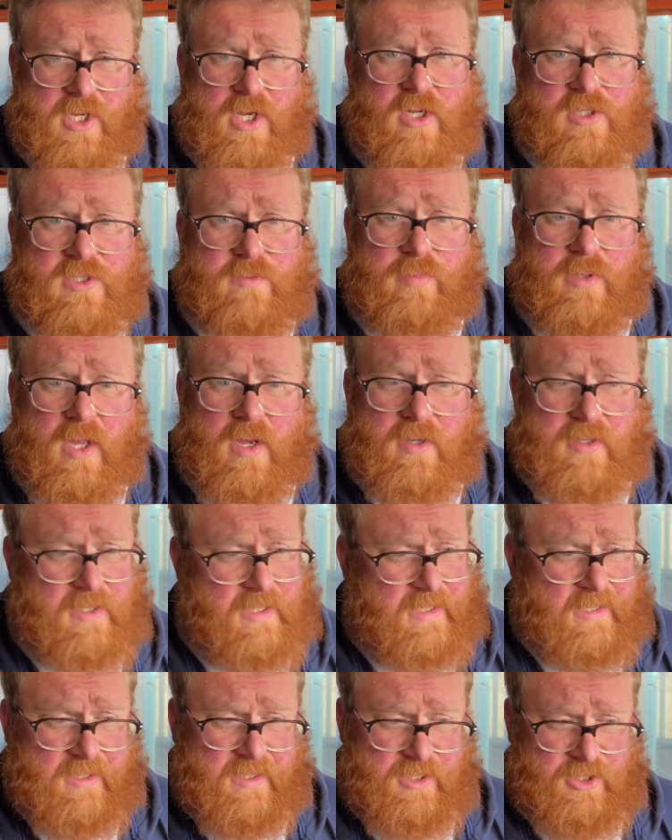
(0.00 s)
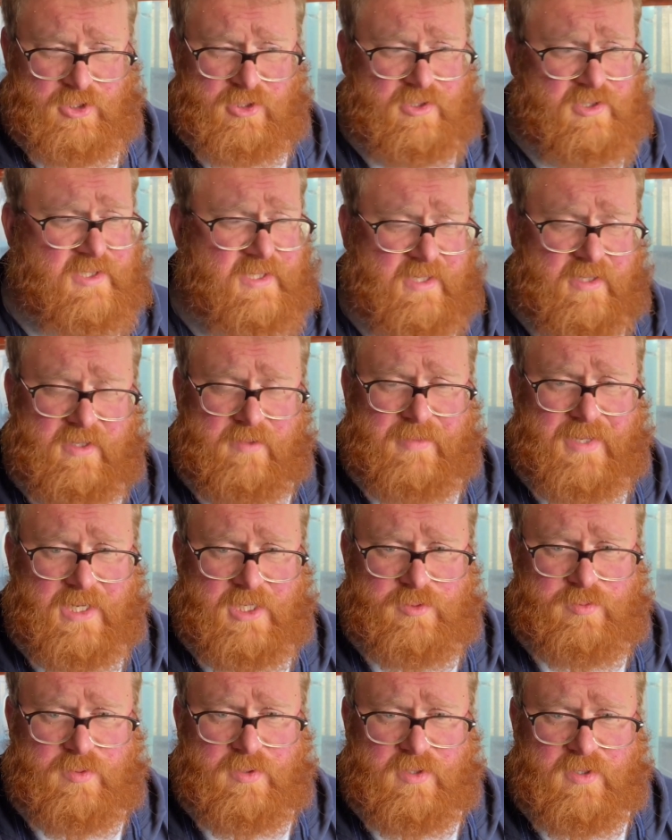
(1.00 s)
got a plot, just tell the
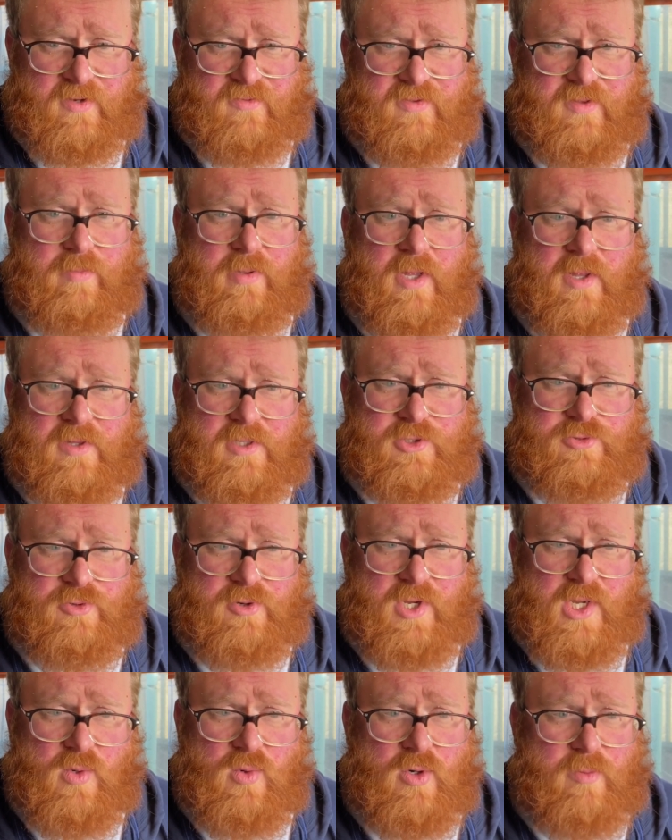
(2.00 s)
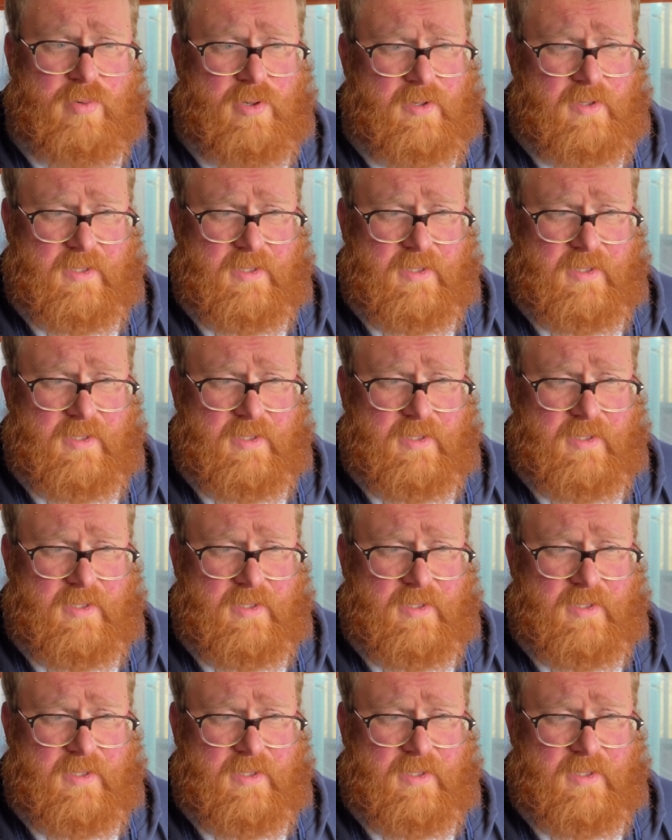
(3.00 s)
management of the plot that's rung you up,